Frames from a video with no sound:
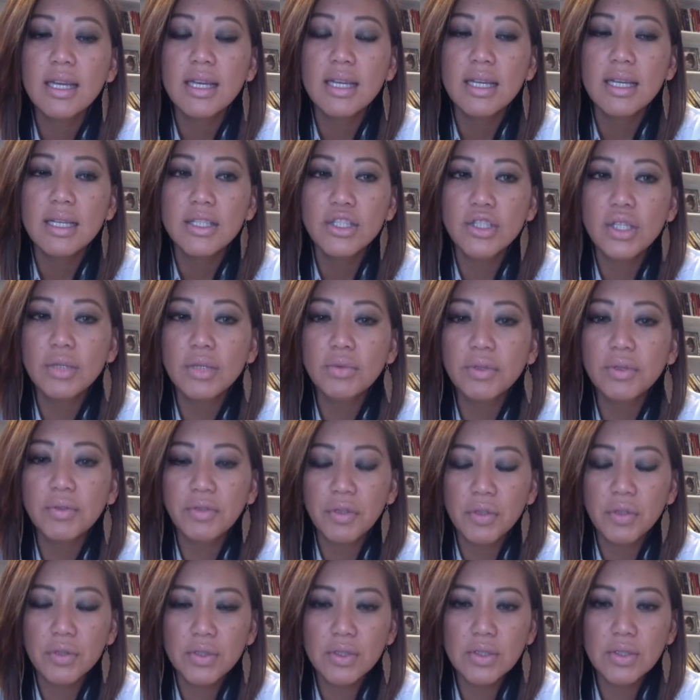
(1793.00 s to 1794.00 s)
she
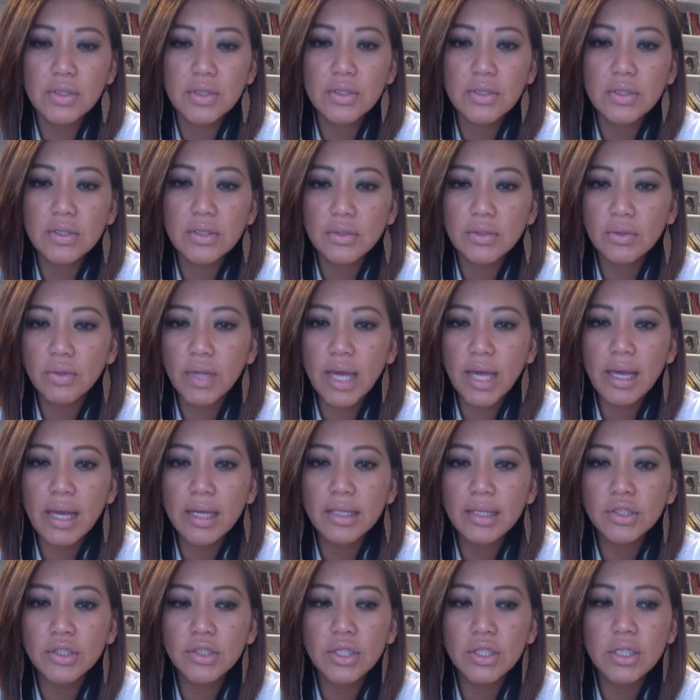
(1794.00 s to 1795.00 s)
refuses to do
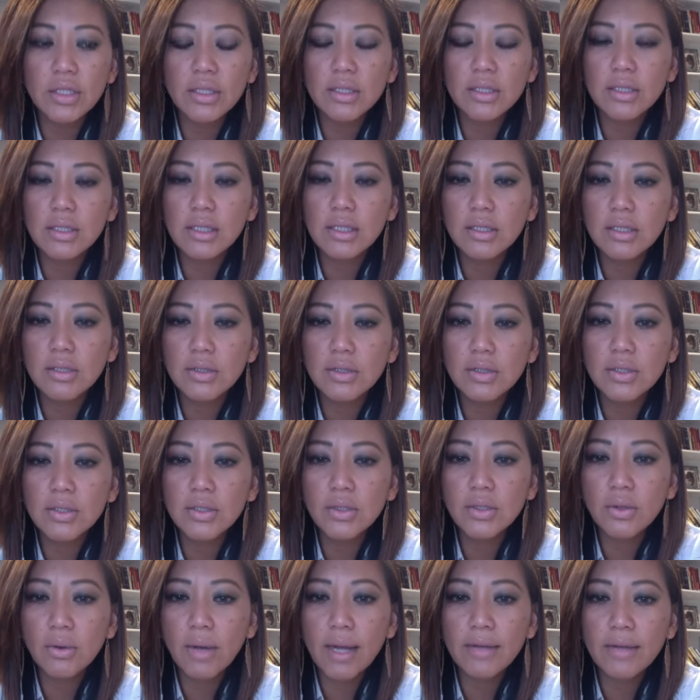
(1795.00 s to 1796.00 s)
that. And she continues to
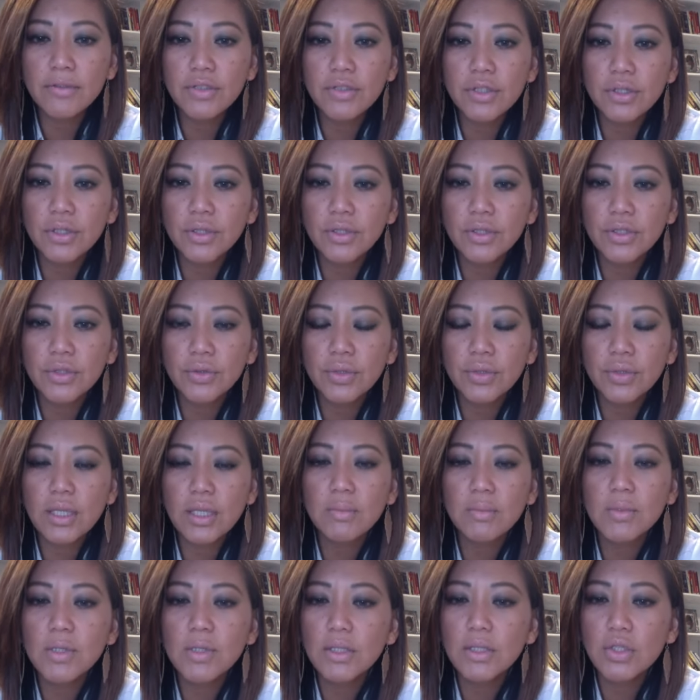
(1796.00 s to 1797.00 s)
go after her
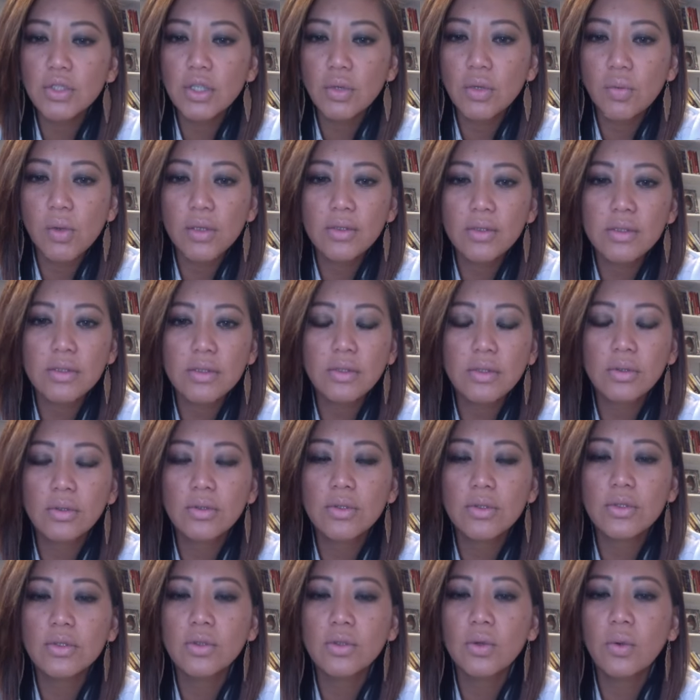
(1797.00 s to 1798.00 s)
dreams. And she wants to go to
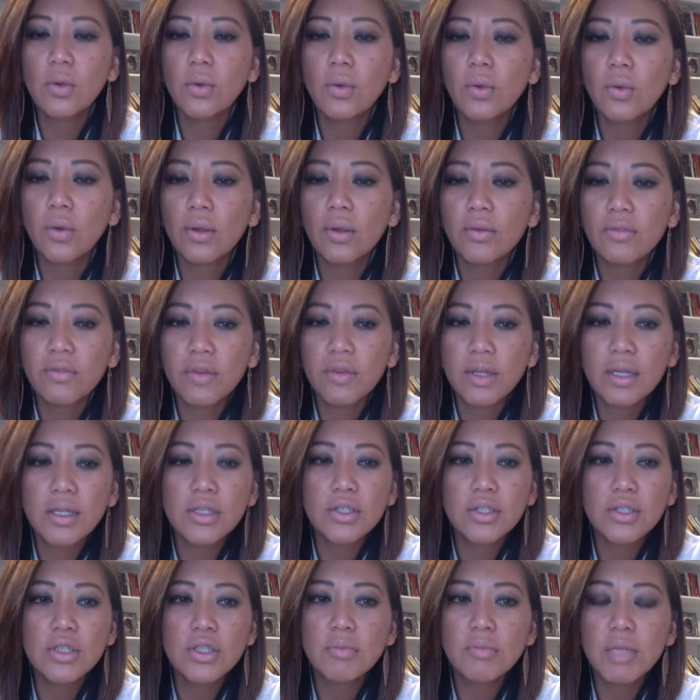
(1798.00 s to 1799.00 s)
school and
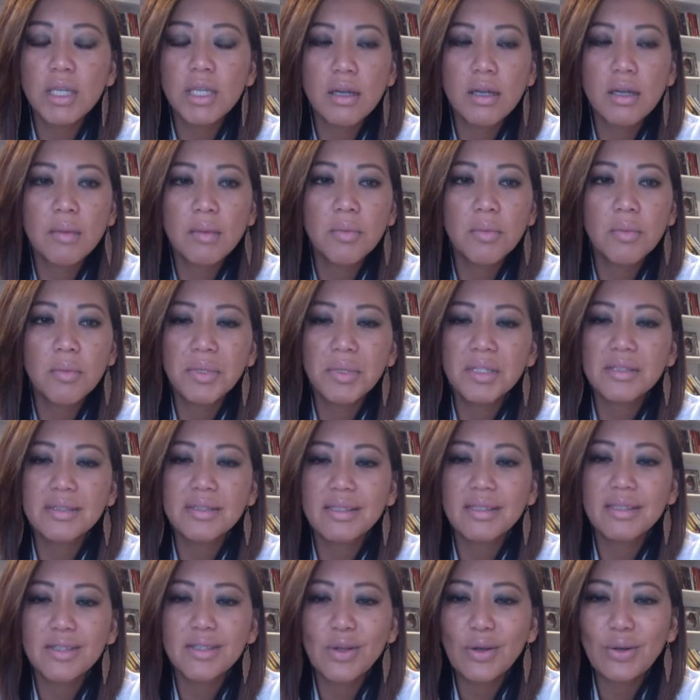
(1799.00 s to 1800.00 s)
finish and become a
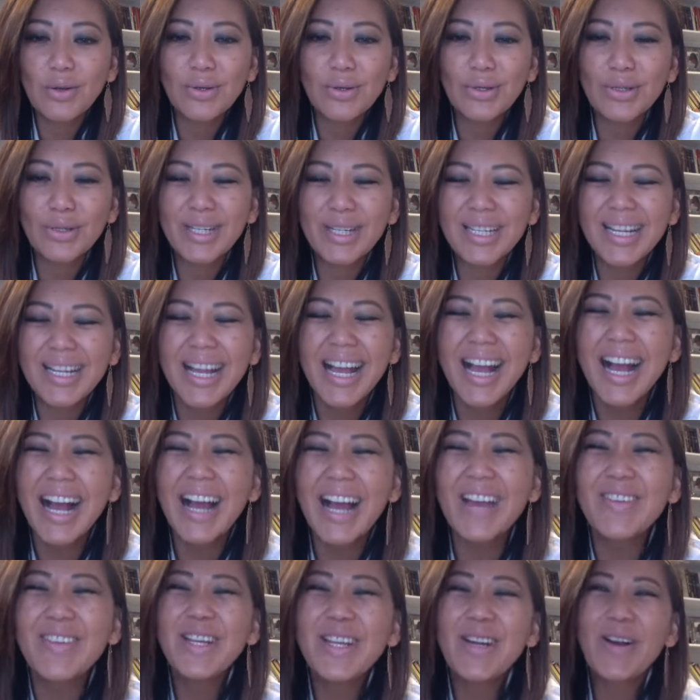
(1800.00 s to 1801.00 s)
business owner. And
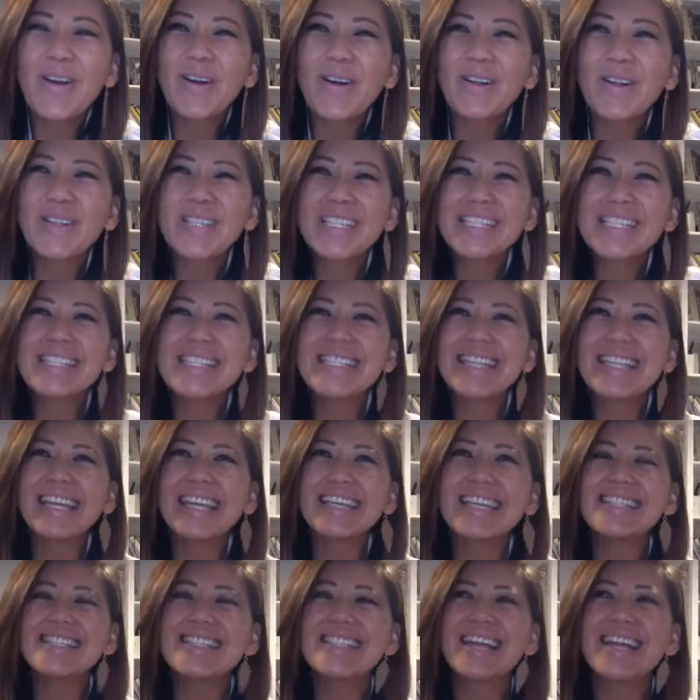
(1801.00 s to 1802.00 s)
I mean, all these
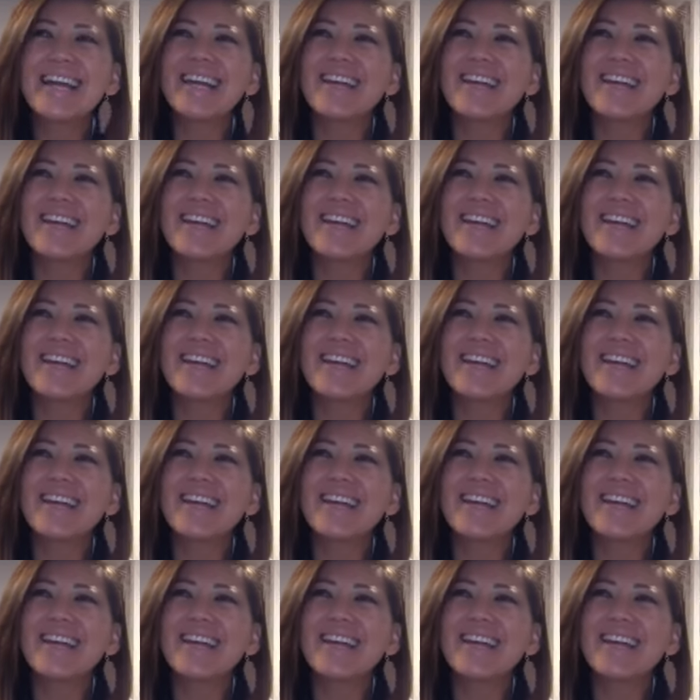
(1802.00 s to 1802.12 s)
things that